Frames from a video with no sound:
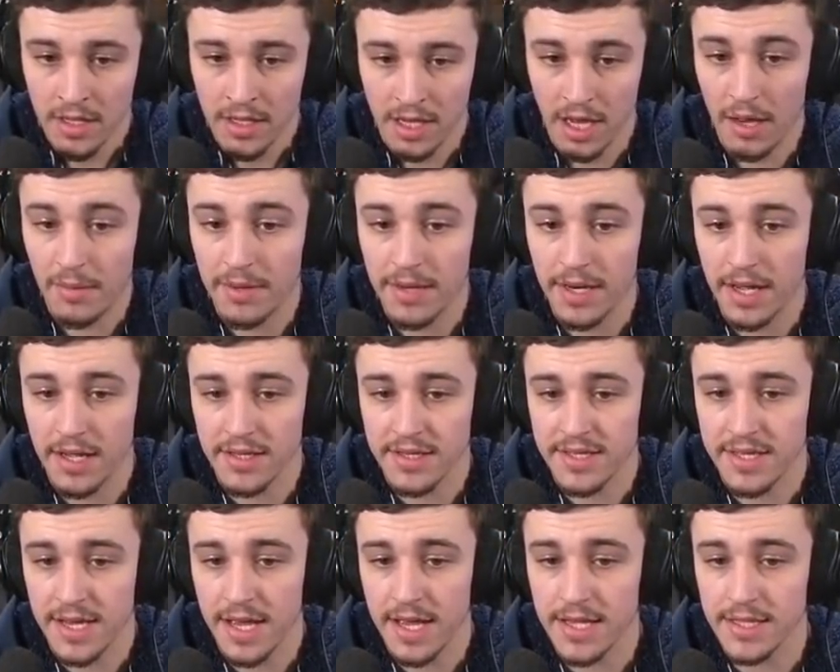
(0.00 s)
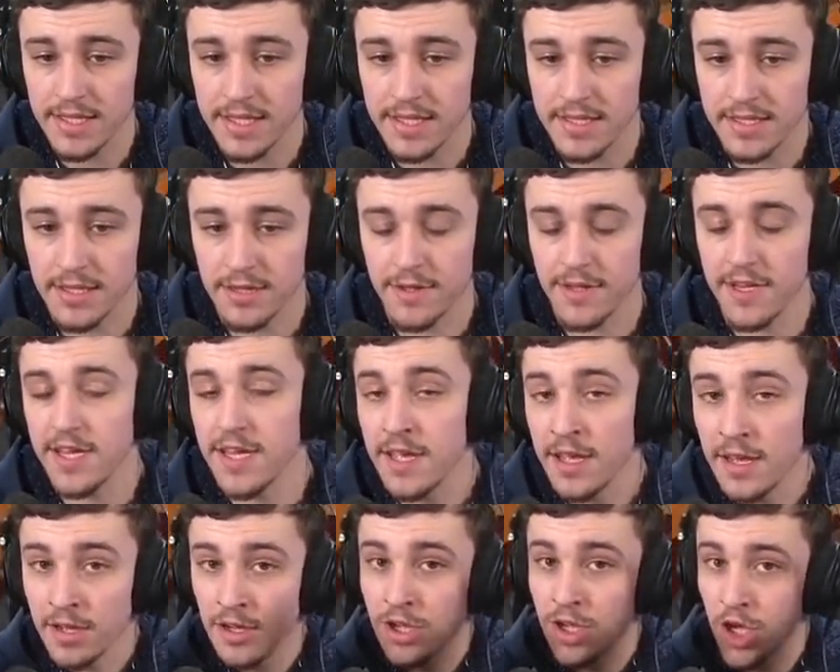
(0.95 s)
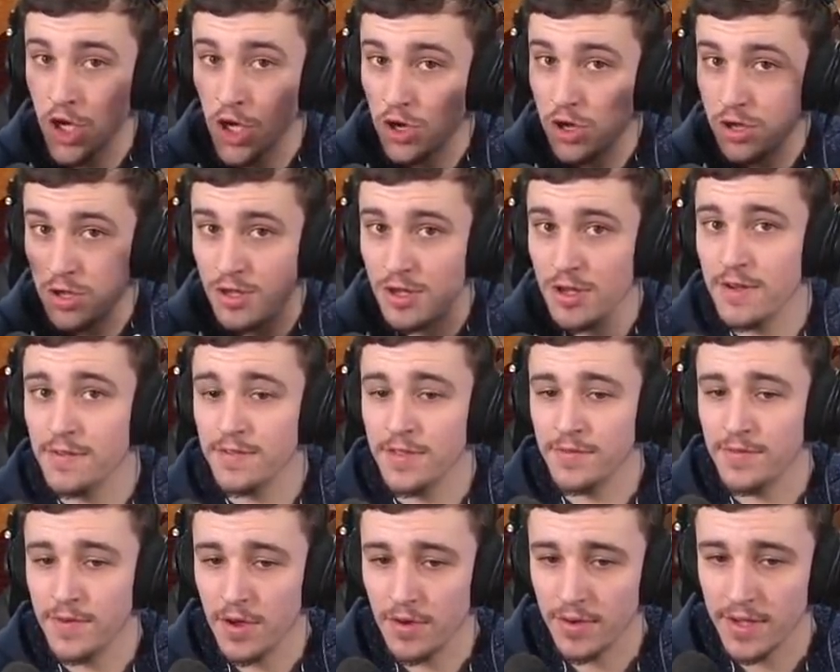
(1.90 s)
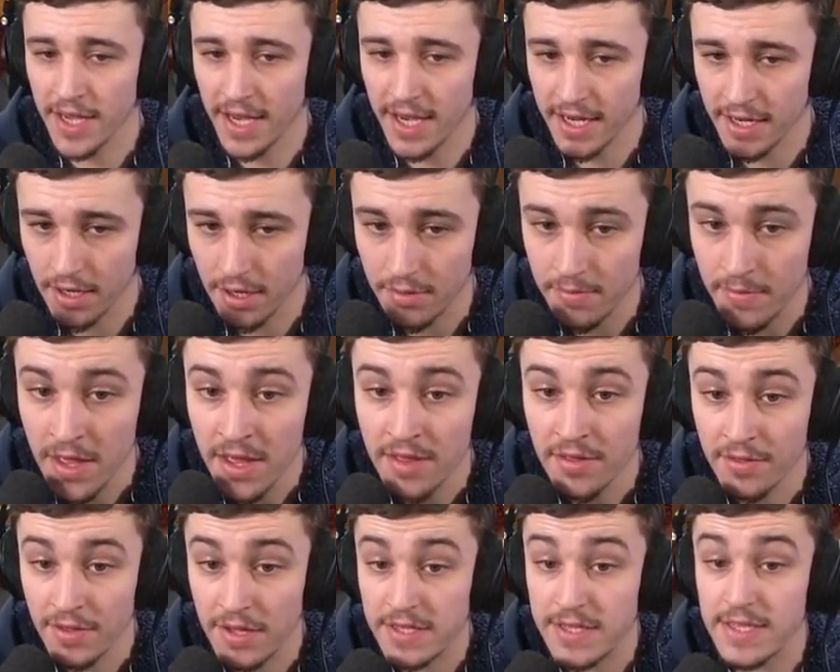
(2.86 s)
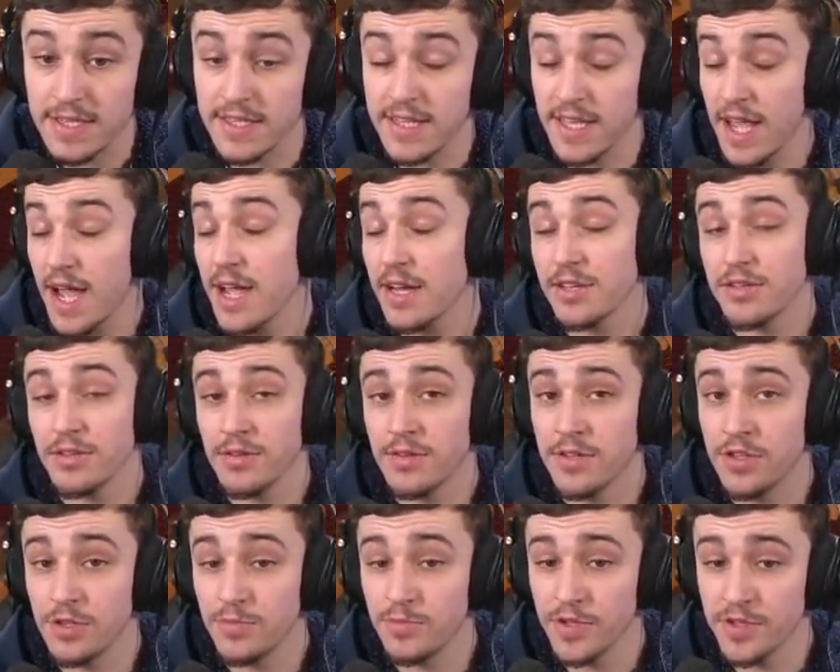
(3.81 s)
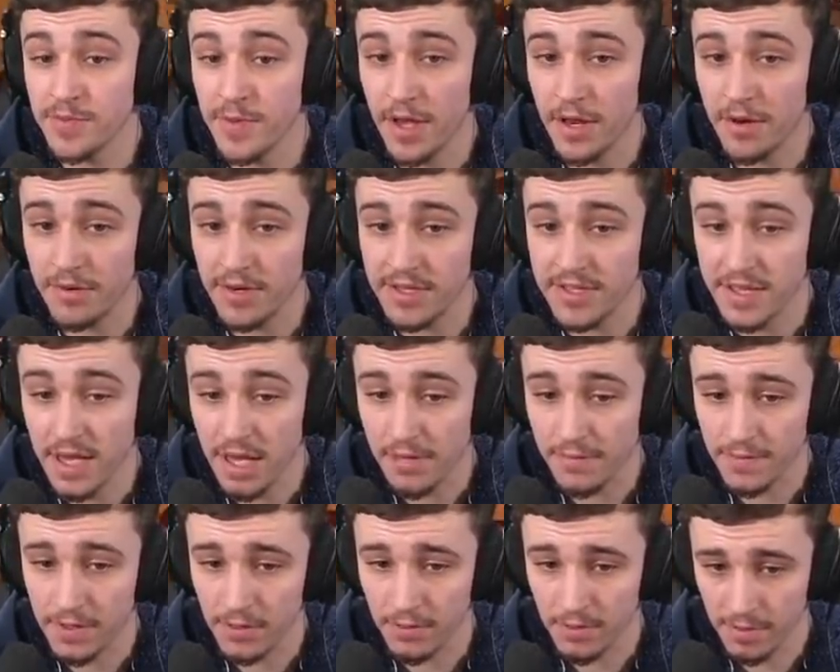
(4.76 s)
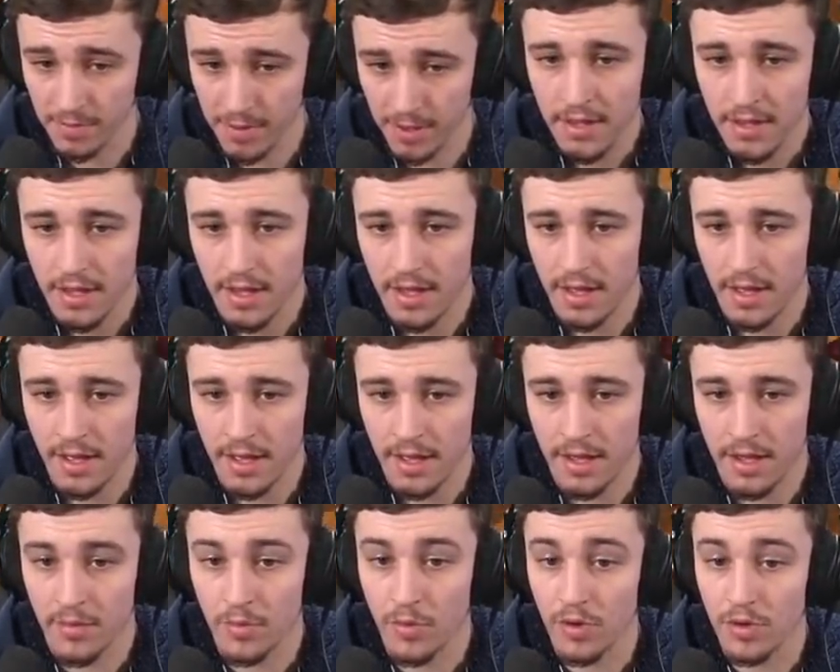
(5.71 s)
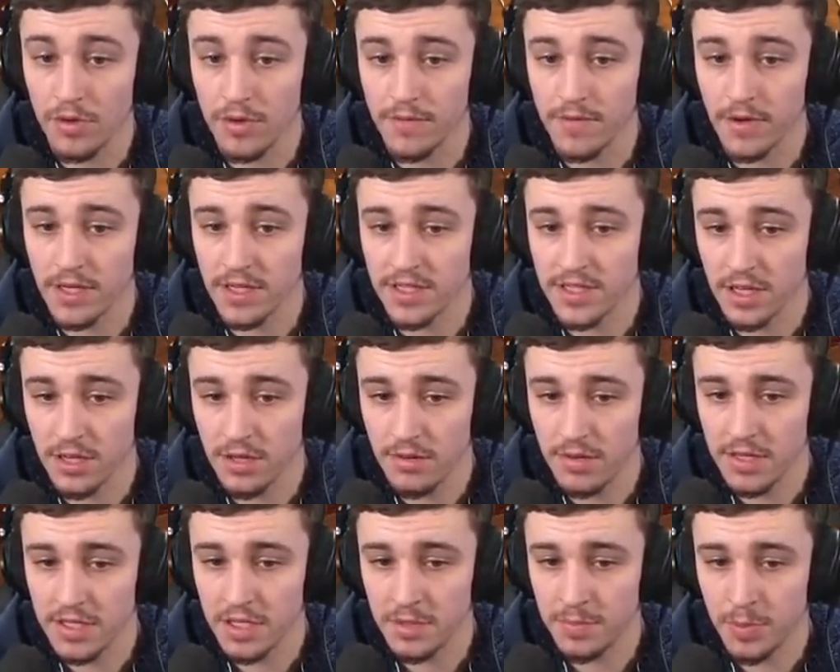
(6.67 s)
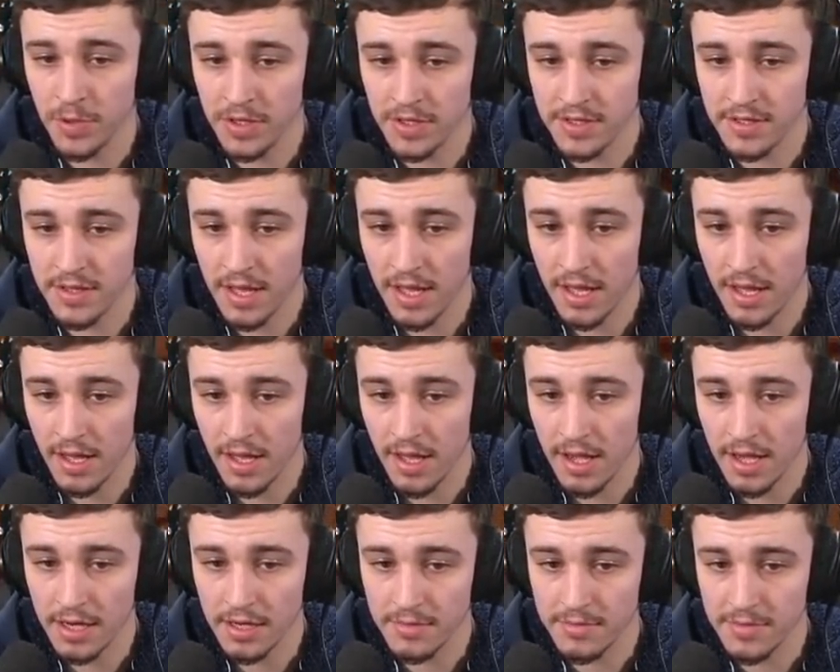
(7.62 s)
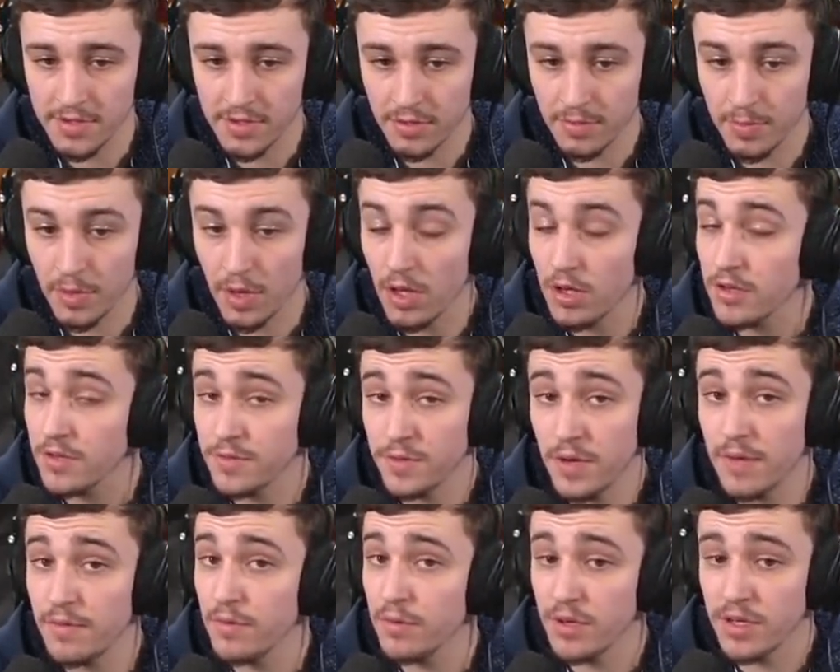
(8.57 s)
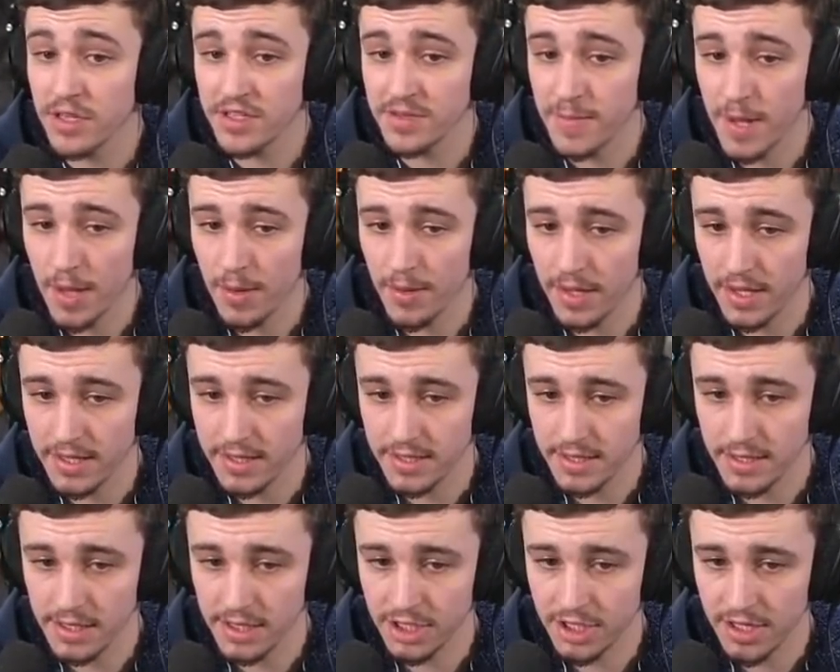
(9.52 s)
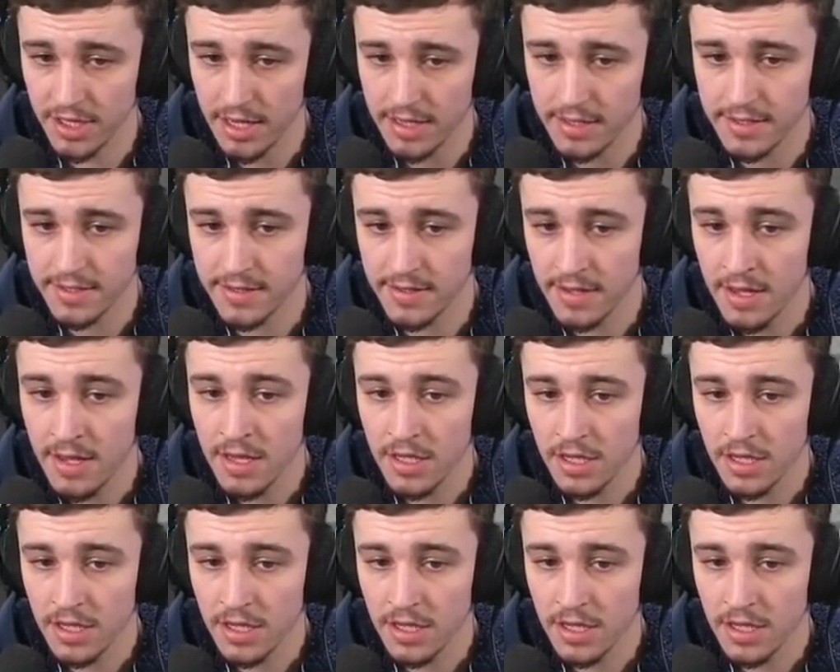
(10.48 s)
Coming downstairs into the core of the volcano, this is the actual super smelter itself that we built. And all you've got to do is you put items or blocks, whatever you want to smelt, into these chests.